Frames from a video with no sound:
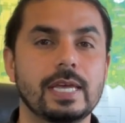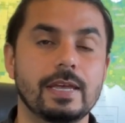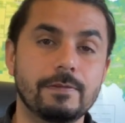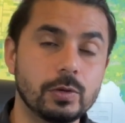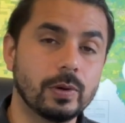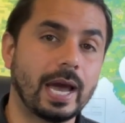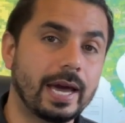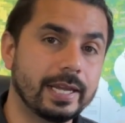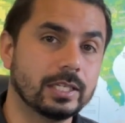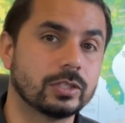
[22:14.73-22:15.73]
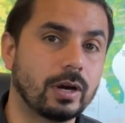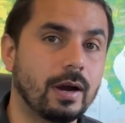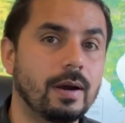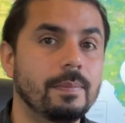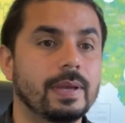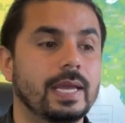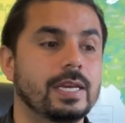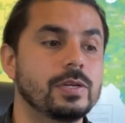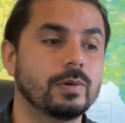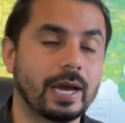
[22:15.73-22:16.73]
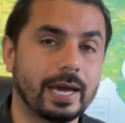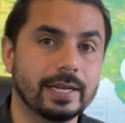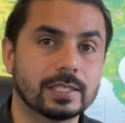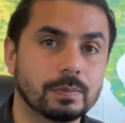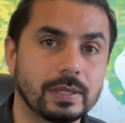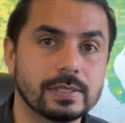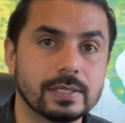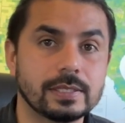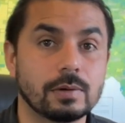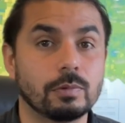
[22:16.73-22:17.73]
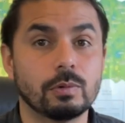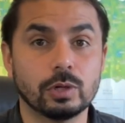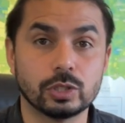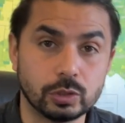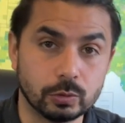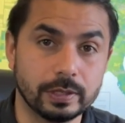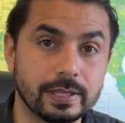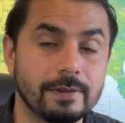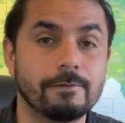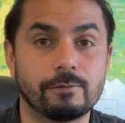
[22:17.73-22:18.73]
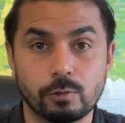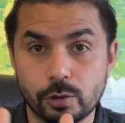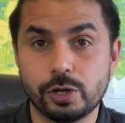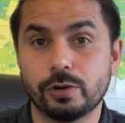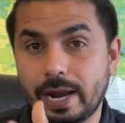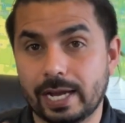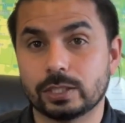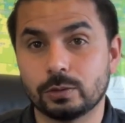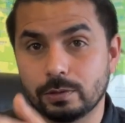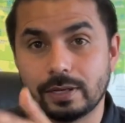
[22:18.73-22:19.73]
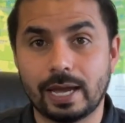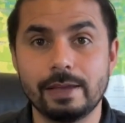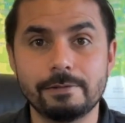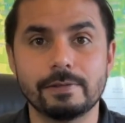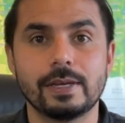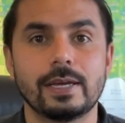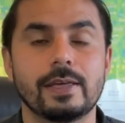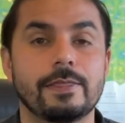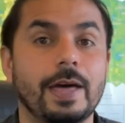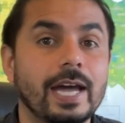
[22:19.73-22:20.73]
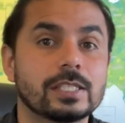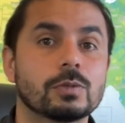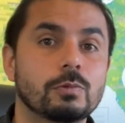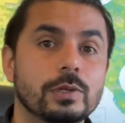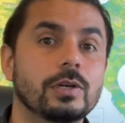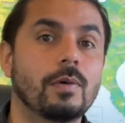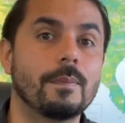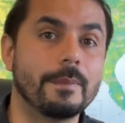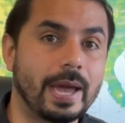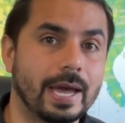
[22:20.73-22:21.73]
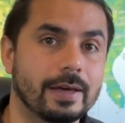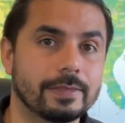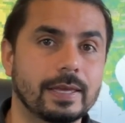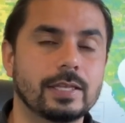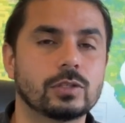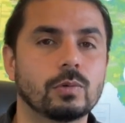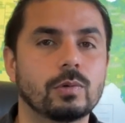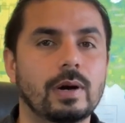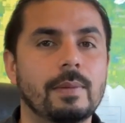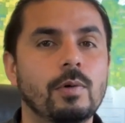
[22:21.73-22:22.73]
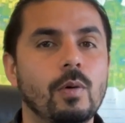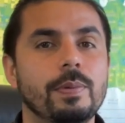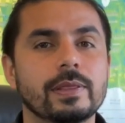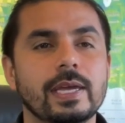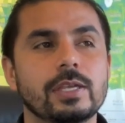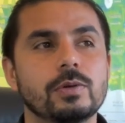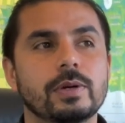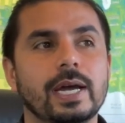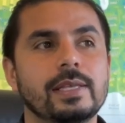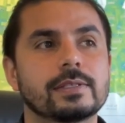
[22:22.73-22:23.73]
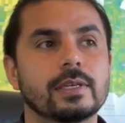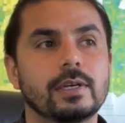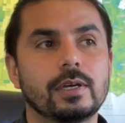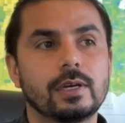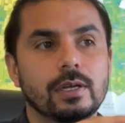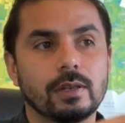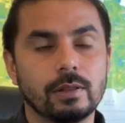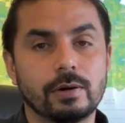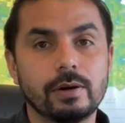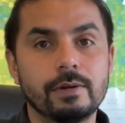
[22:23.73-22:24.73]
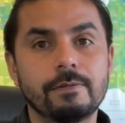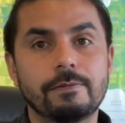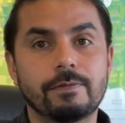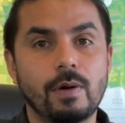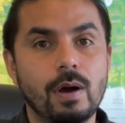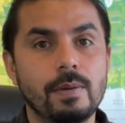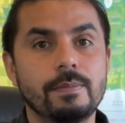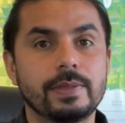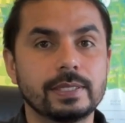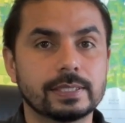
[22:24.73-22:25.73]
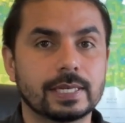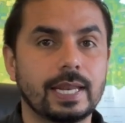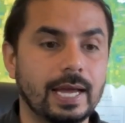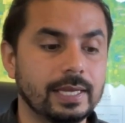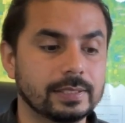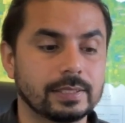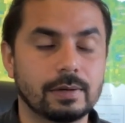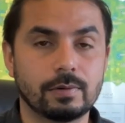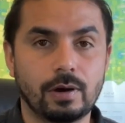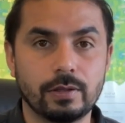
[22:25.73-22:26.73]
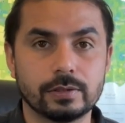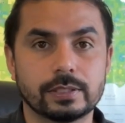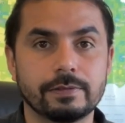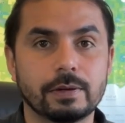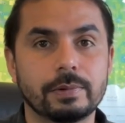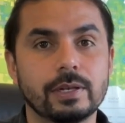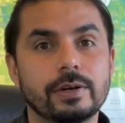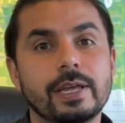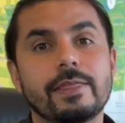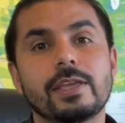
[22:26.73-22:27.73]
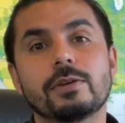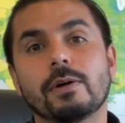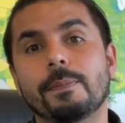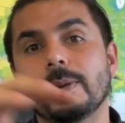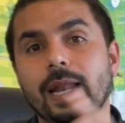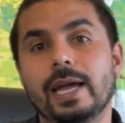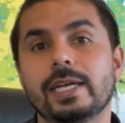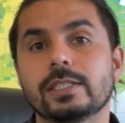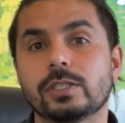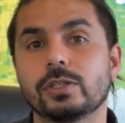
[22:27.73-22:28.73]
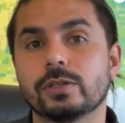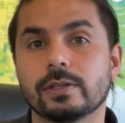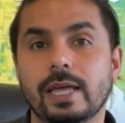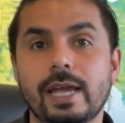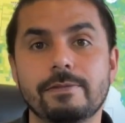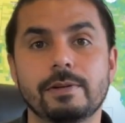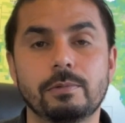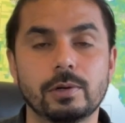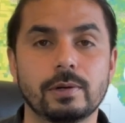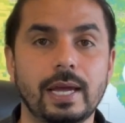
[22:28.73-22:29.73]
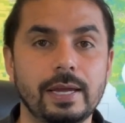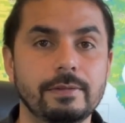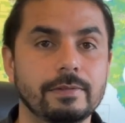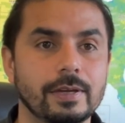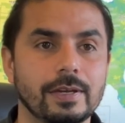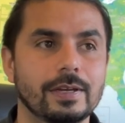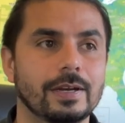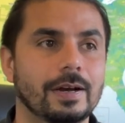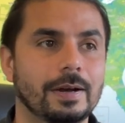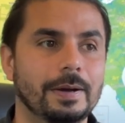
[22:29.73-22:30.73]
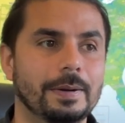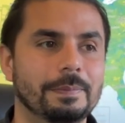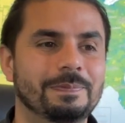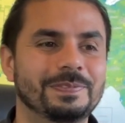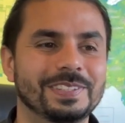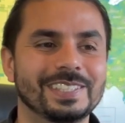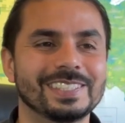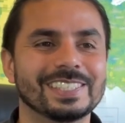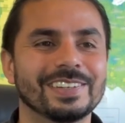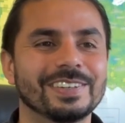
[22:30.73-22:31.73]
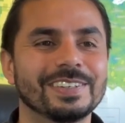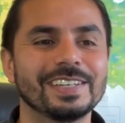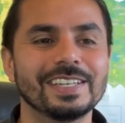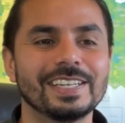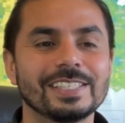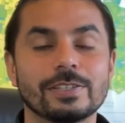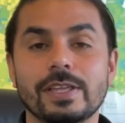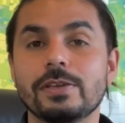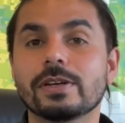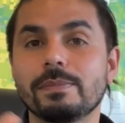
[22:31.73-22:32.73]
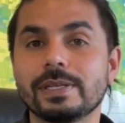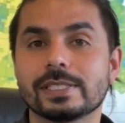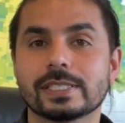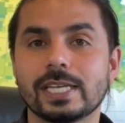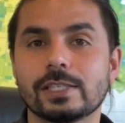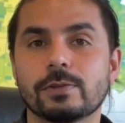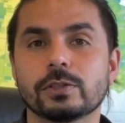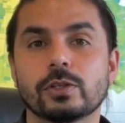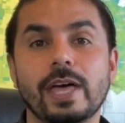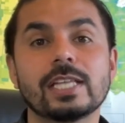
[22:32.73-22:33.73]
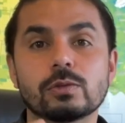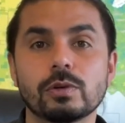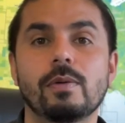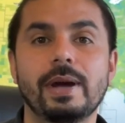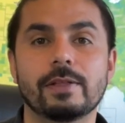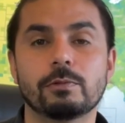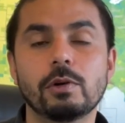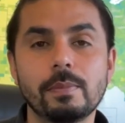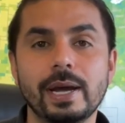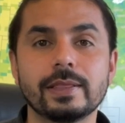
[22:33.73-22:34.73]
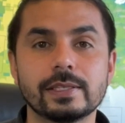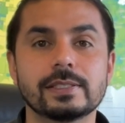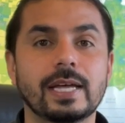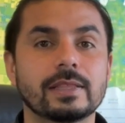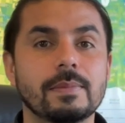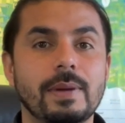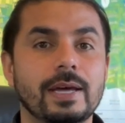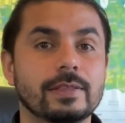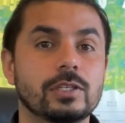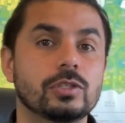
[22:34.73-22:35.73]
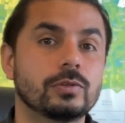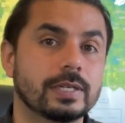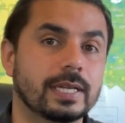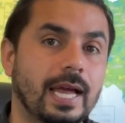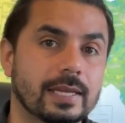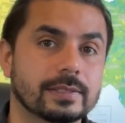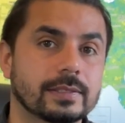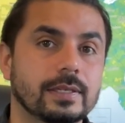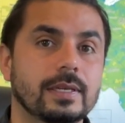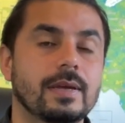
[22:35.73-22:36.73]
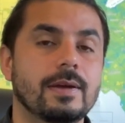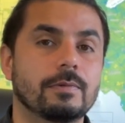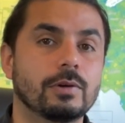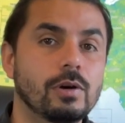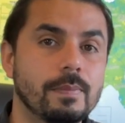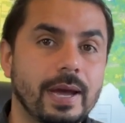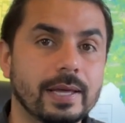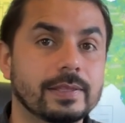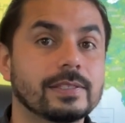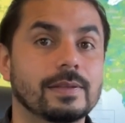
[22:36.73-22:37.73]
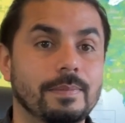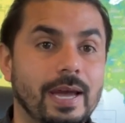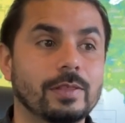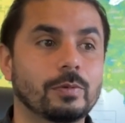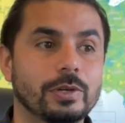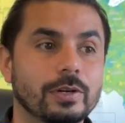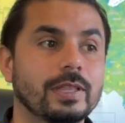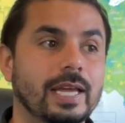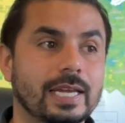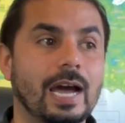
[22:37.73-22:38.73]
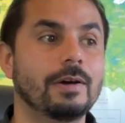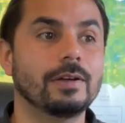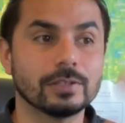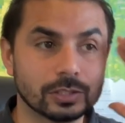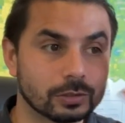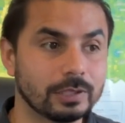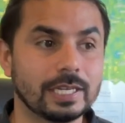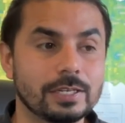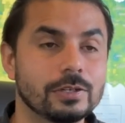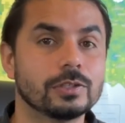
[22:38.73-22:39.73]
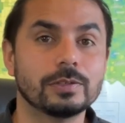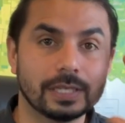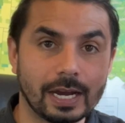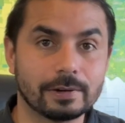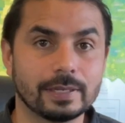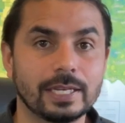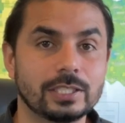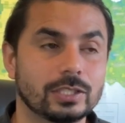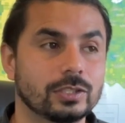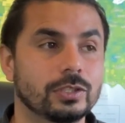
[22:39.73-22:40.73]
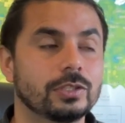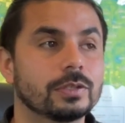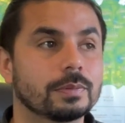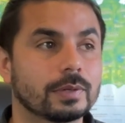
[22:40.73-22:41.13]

if you had a job and you had expenses and we were doing them for your actual life, that's real math. And so I'm hoping that you guys learn from this class, that all the stuff that we learn, and then you apply it to your life in real life. So that you can be successful. So that's real math. Real math is not the math that you do in class. Real math is the math where you're like out on the street and you're doing calculations, or you're